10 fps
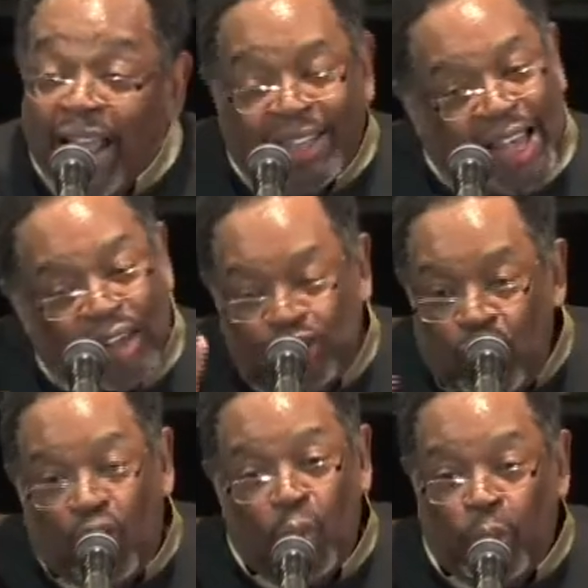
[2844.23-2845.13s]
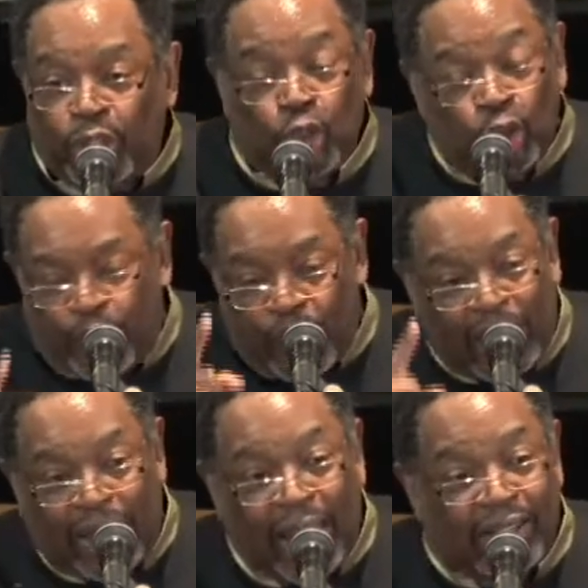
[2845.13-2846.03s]
Because I don't want you to
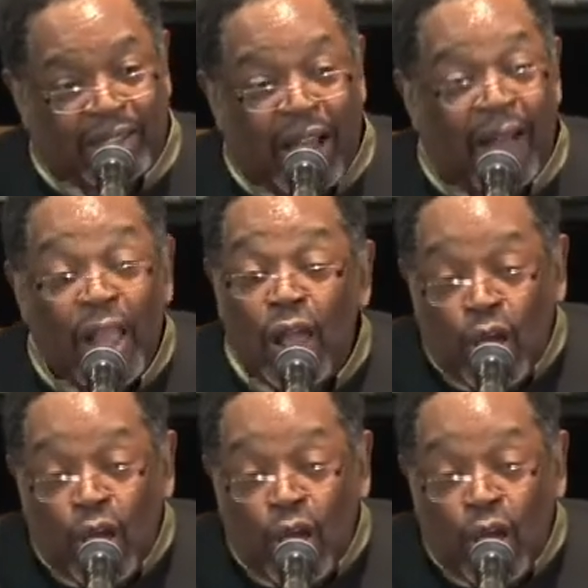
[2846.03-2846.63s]
forget uh,